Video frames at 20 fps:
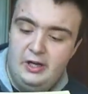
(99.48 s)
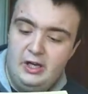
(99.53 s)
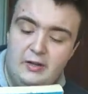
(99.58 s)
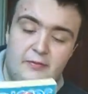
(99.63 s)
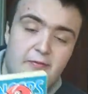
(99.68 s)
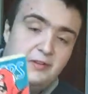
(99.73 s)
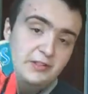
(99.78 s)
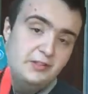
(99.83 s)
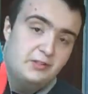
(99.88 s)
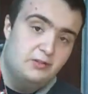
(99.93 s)
I
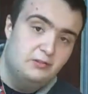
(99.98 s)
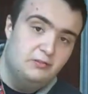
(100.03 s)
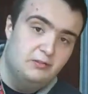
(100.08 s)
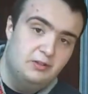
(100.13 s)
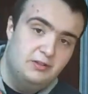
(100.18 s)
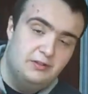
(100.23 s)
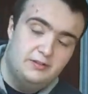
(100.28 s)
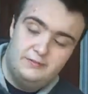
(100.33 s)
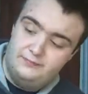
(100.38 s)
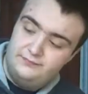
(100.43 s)
love these
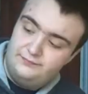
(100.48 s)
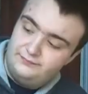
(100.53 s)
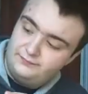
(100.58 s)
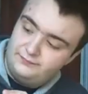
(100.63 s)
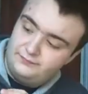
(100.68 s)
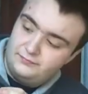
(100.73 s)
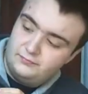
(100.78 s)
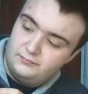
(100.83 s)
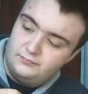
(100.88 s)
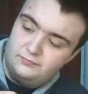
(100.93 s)
stories.
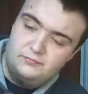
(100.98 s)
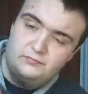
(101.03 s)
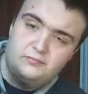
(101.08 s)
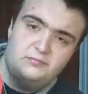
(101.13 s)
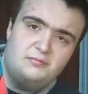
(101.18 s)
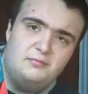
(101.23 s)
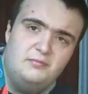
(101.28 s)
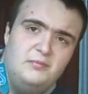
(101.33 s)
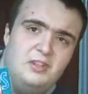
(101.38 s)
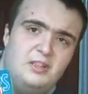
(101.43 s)

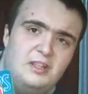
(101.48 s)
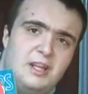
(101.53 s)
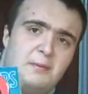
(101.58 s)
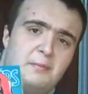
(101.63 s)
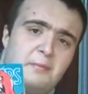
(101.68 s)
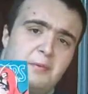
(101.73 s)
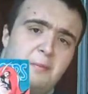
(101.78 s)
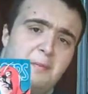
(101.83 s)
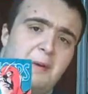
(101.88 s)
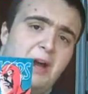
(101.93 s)

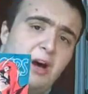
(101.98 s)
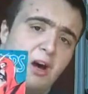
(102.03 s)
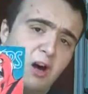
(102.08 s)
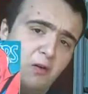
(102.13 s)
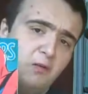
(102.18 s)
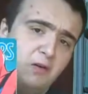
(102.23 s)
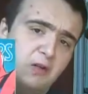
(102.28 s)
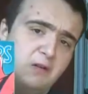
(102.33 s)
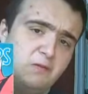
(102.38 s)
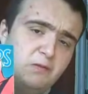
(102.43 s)
I'm about
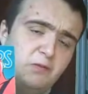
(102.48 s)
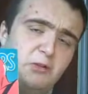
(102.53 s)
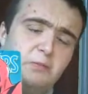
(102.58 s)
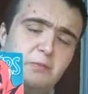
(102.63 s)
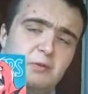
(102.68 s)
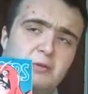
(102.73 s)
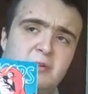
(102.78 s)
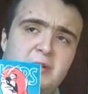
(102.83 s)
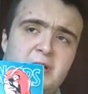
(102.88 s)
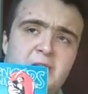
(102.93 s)
halfway through
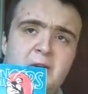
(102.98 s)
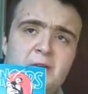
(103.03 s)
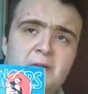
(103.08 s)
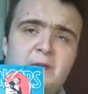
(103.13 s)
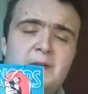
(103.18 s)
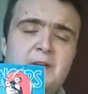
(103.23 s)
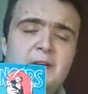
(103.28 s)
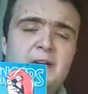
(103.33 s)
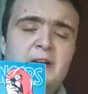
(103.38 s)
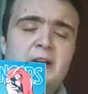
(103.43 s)
the book now,
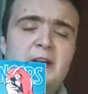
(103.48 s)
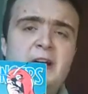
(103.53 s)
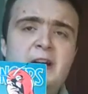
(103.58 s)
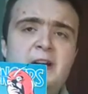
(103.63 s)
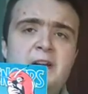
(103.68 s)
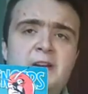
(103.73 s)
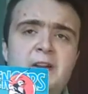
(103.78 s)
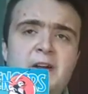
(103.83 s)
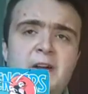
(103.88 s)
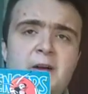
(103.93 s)

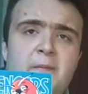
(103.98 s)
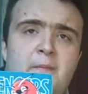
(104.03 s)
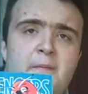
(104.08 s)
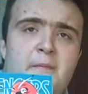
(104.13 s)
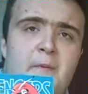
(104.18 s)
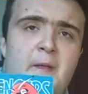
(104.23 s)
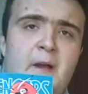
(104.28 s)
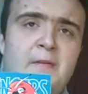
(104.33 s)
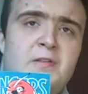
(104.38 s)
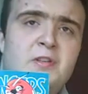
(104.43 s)
and
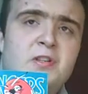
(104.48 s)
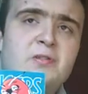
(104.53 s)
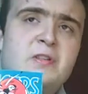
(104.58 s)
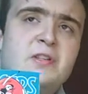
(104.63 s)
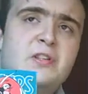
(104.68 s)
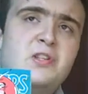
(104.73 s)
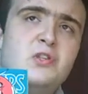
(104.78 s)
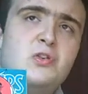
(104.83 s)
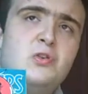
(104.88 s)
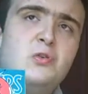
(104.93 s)
I've just
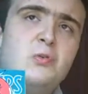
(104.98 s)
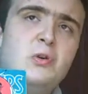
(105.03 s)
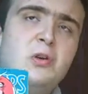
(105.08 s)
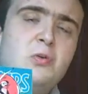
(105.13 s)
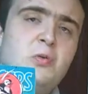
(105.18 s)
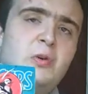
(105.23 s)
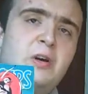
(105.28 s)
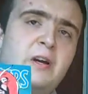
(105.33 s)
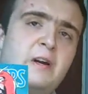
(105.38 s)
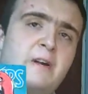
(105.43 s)
read a
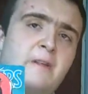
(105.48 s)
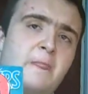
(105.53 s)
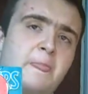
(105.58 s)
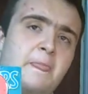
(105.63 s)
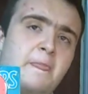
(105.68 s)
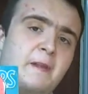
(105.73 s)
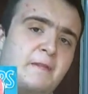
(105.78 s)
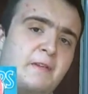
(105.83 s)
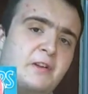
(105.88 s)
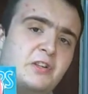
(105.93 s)
story where
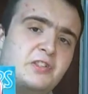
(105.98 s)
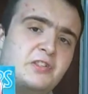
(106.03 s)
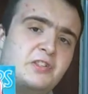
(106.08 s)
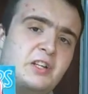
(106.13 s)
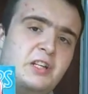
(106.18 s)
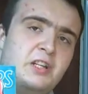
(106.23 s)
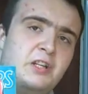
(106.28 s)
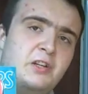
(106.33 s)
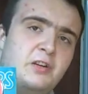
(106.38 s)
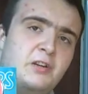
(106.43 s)
the Avengers
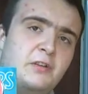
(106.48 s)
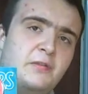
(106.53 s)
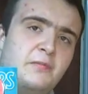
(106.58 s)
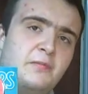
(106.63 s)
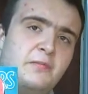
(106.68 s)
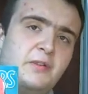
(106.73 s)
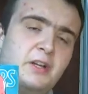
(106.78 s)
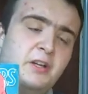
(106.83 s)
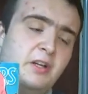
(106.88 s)
take on,